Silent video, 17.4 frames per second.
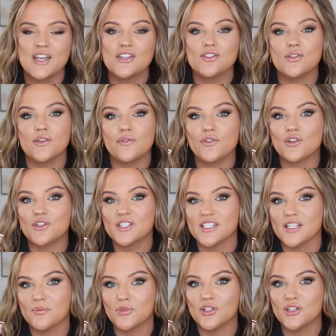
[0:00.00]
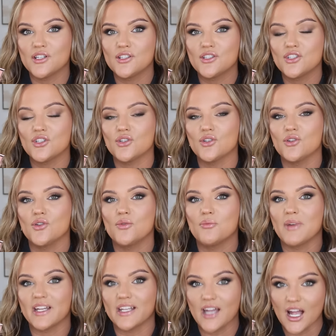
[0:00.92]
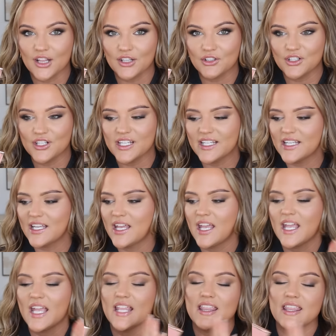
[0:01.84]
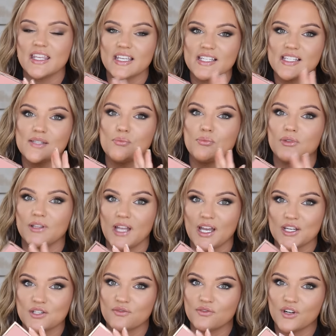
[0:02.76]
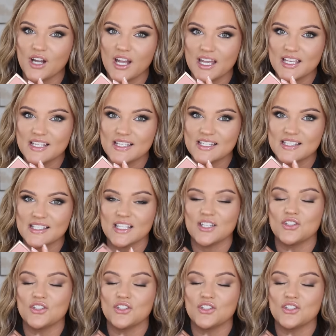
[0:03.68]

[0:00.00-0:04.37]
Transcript: So if you're similar to my coloring, this blush for us,